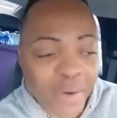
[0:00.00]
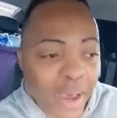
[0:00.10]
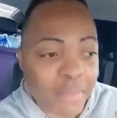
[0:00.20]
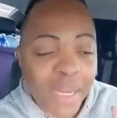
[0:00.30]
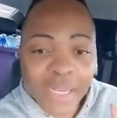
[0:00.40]

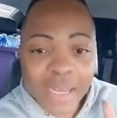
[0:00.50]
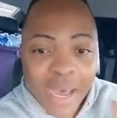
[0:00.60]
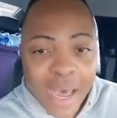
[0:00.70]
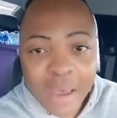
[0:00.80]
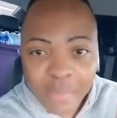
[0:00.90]
I'm like a
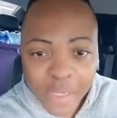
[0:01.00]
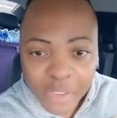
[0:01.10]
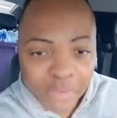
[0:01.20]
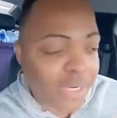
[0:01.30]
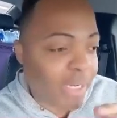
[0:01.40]
hot
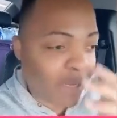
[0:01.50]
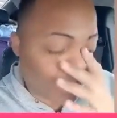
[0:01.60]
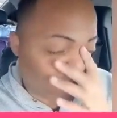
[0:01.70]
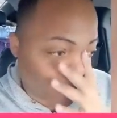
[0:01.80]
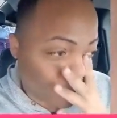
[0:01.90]
mess right
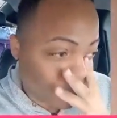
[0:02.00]
now.